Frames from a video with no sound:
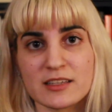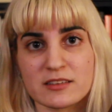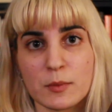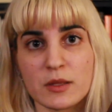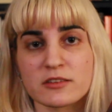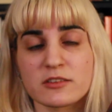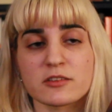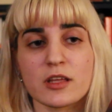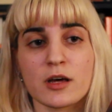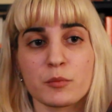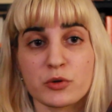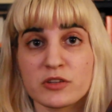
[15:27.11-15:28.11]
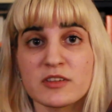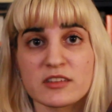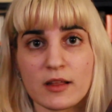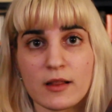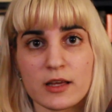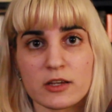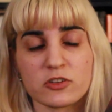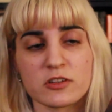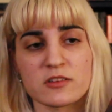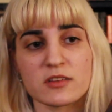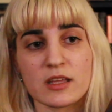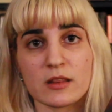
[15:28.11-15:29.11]
Smith's previous
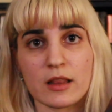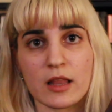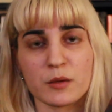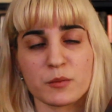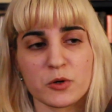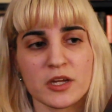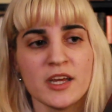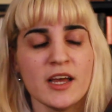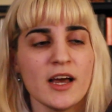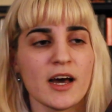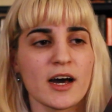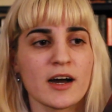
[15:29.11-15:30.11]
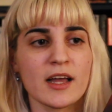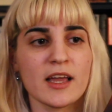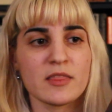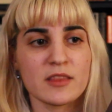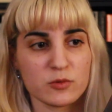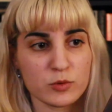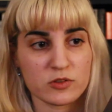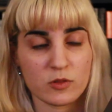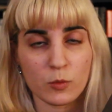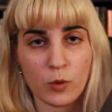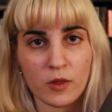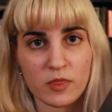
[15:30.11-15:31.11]
collections in the library, and this was
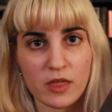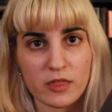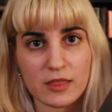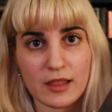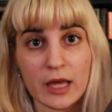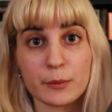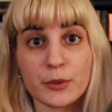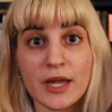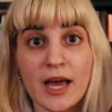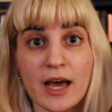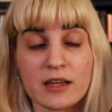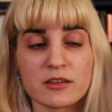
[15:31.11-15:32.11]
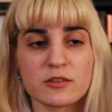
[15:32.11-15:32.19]
the one that the library had.